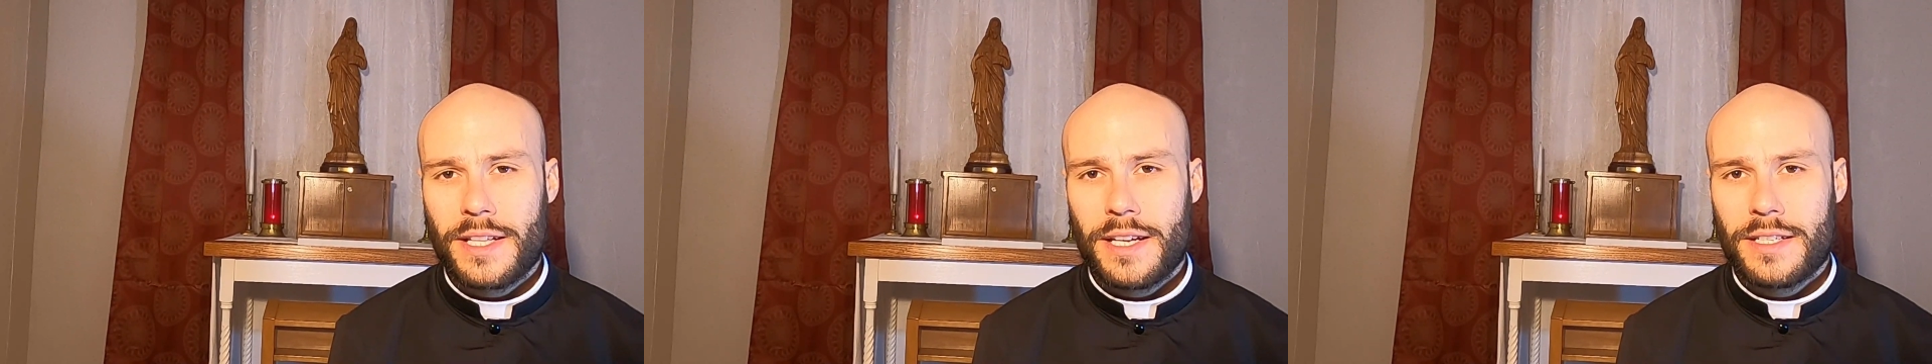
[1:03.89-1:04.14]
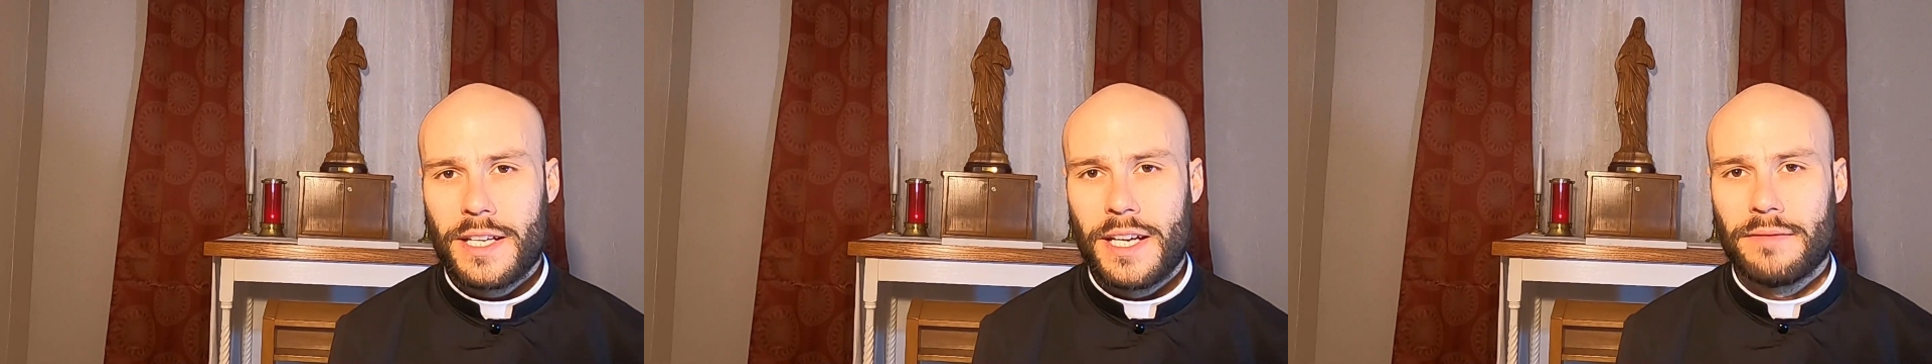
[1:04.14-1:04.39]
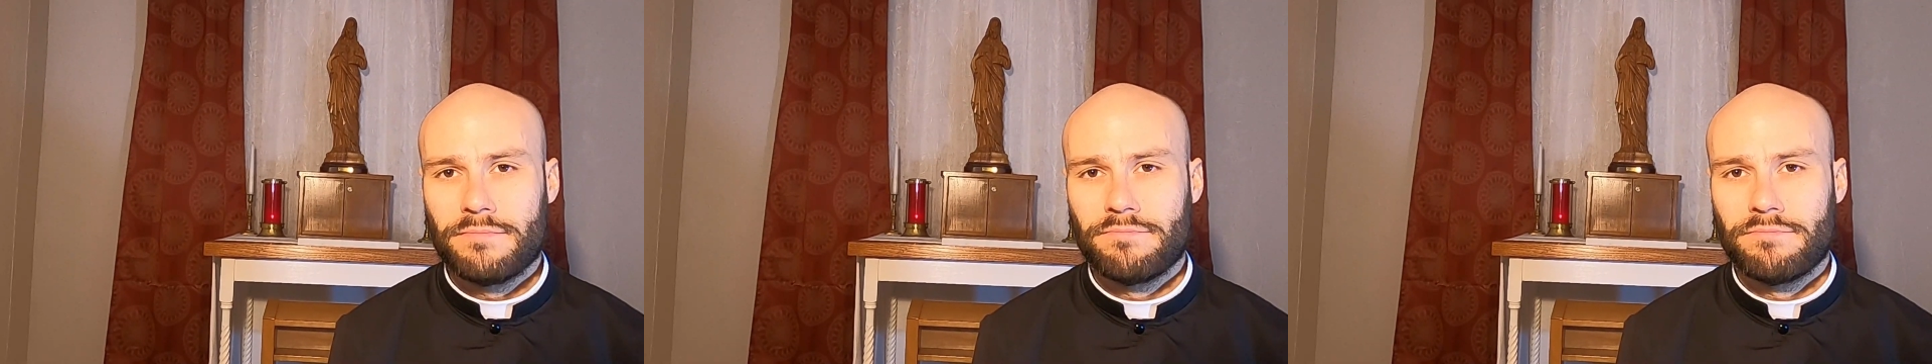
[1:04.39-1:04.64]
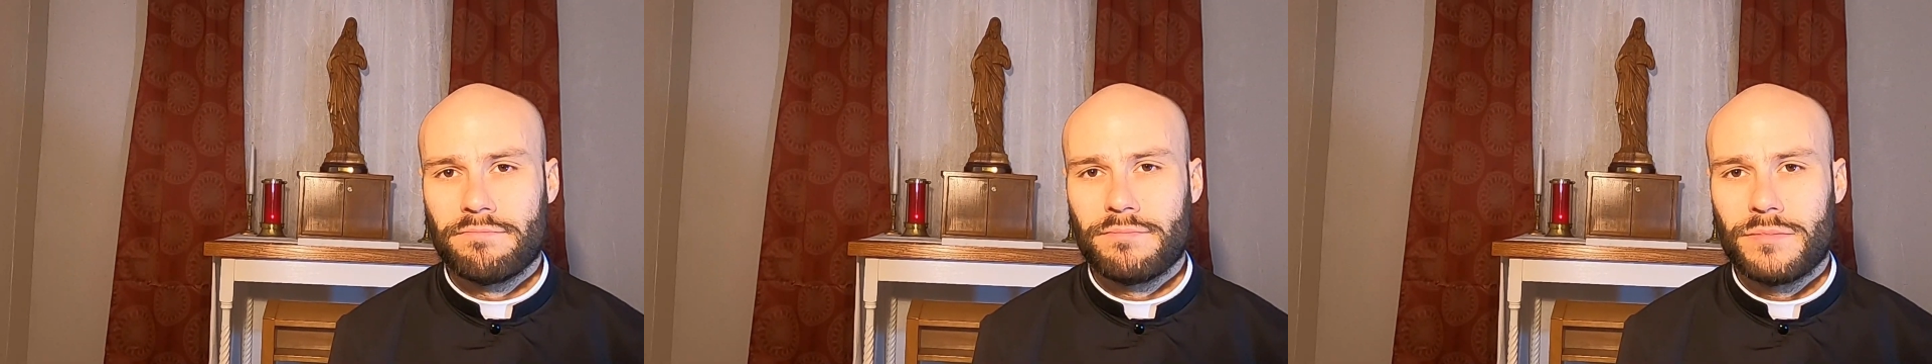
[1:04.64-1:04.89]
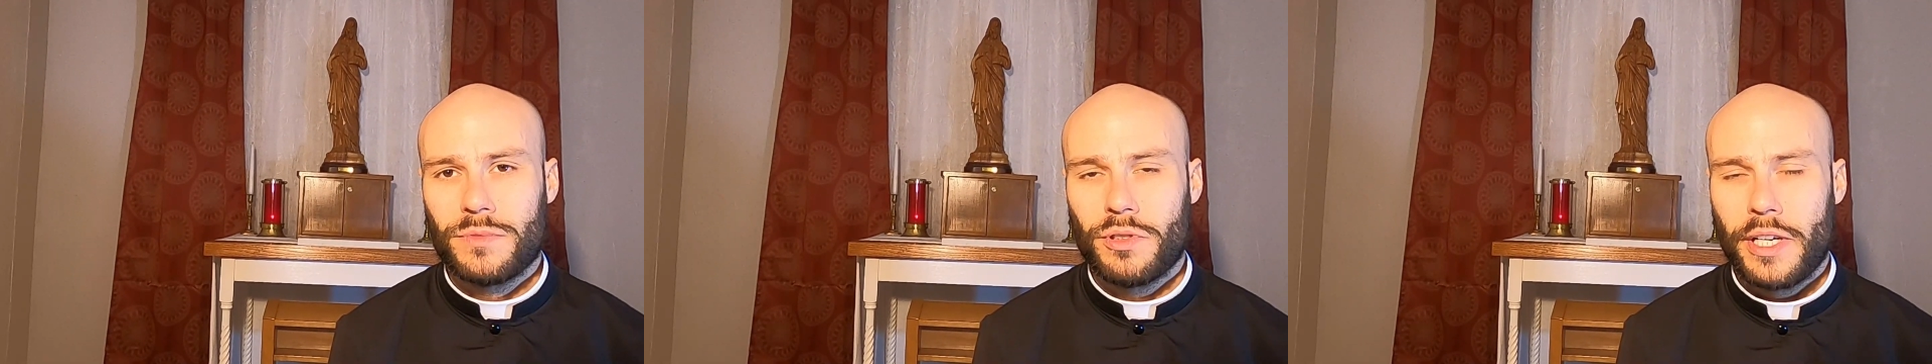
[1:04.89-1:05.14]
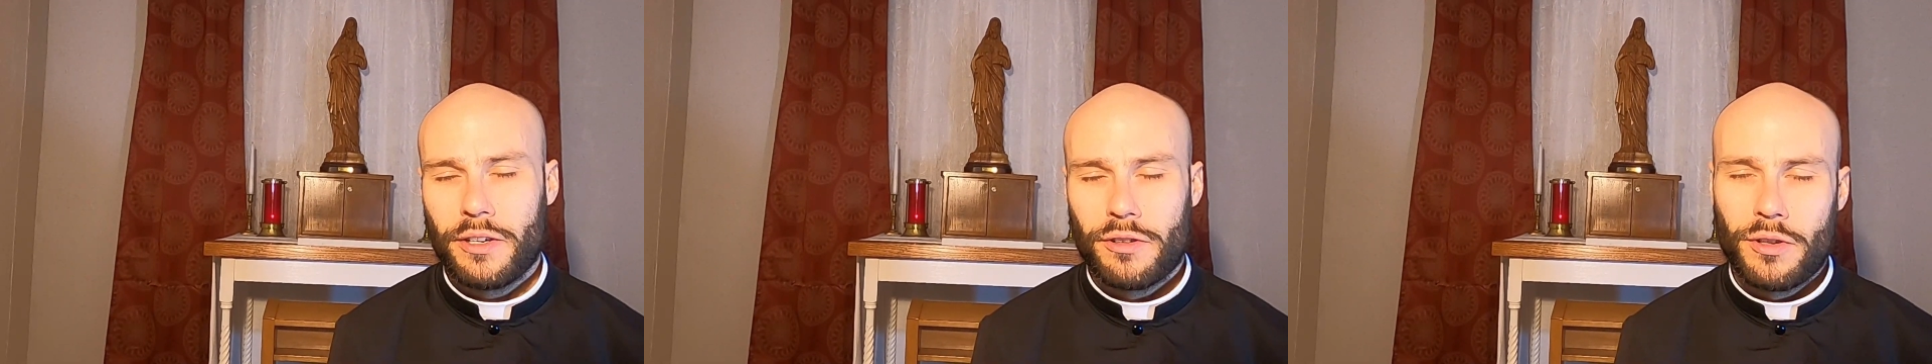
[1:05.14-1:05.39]
that day,
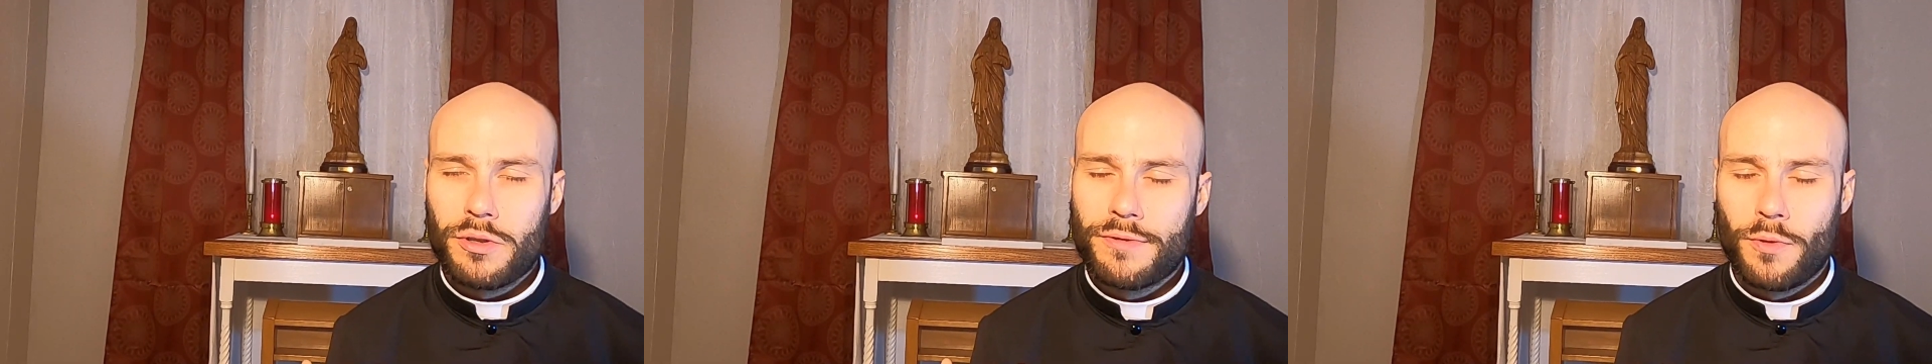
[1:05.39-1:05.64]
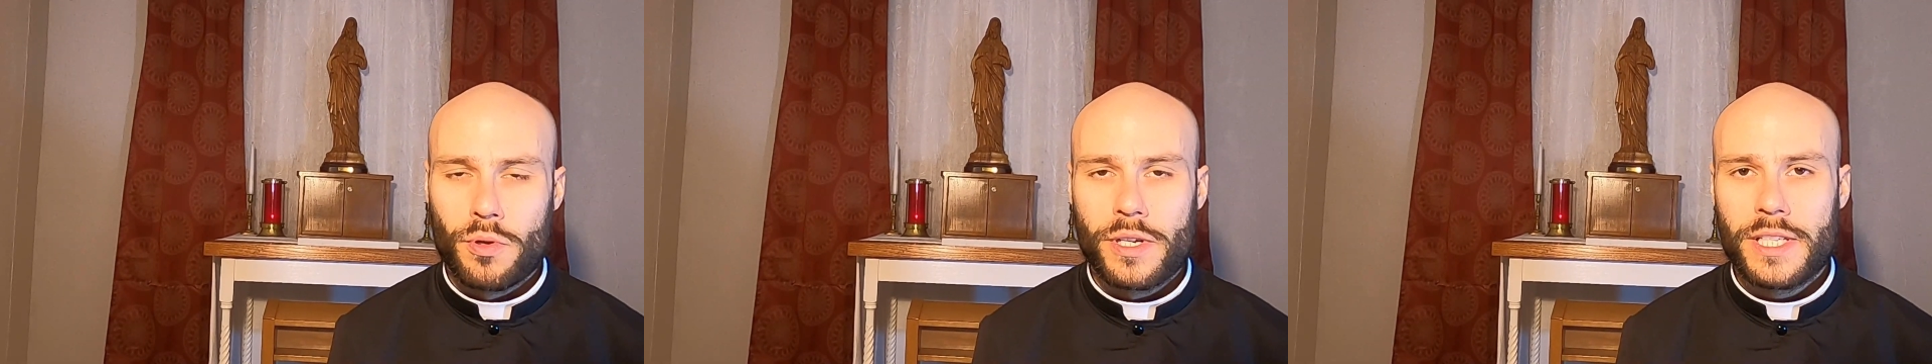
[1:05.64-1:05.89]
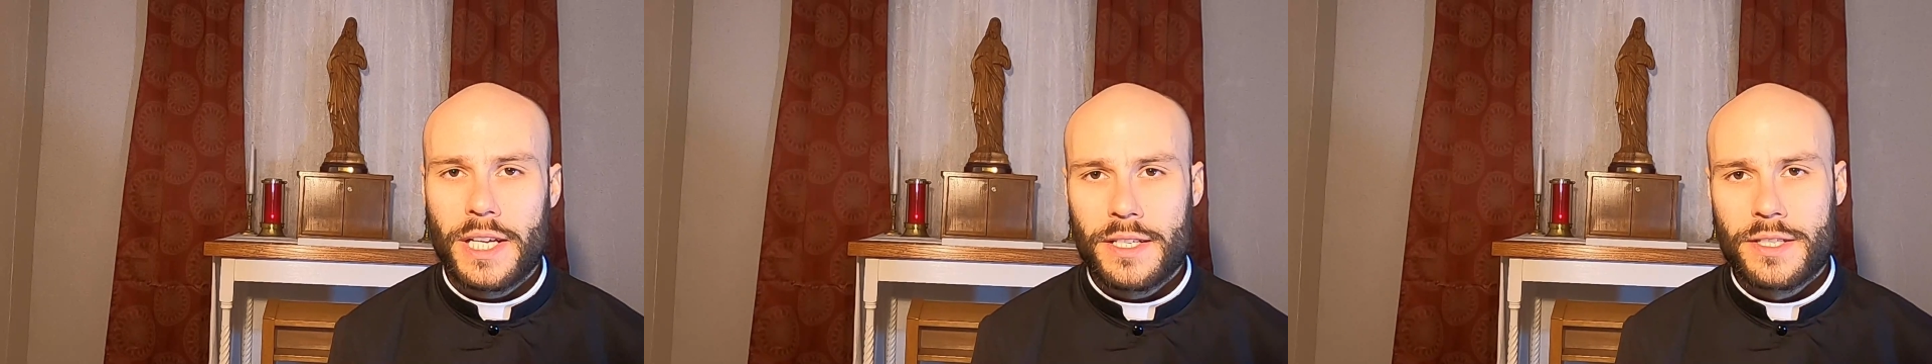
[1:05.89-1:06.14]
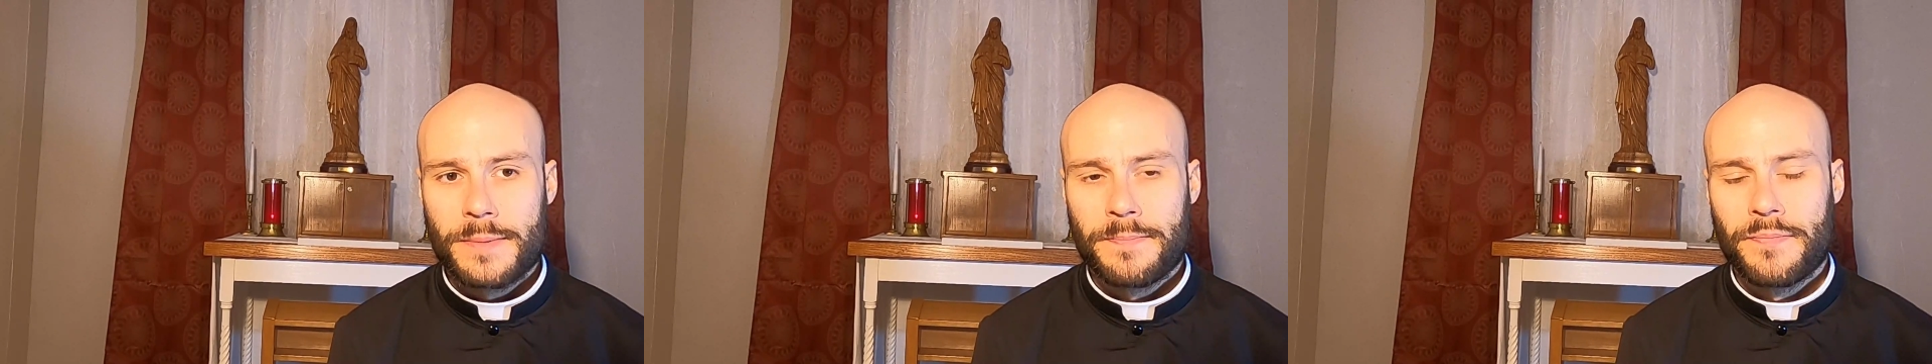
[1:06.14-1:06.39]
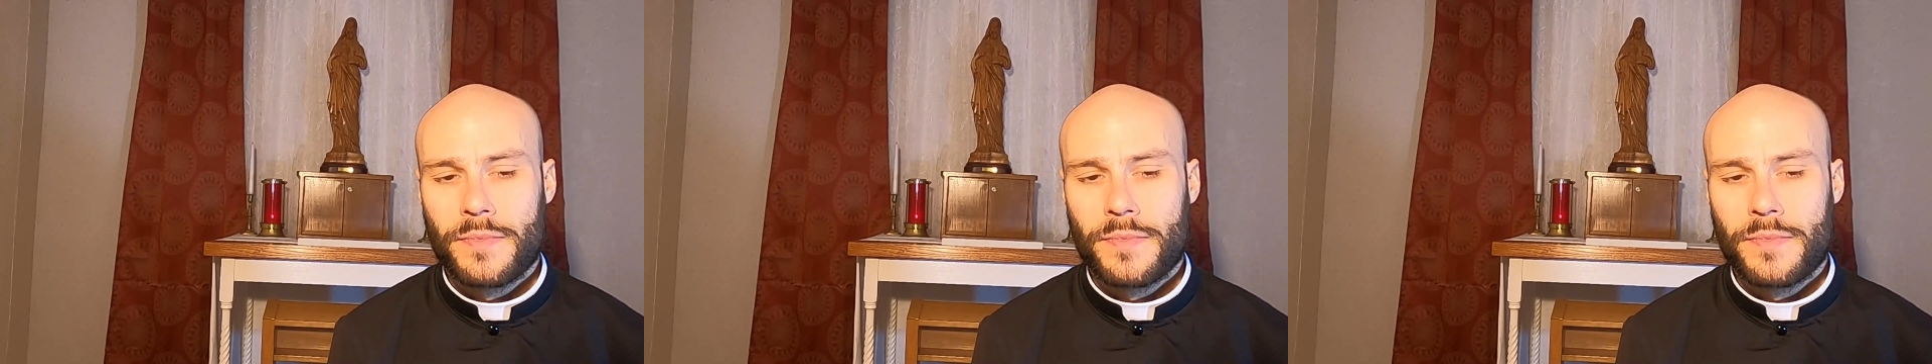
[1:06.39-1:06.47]
right? Or those 40 days,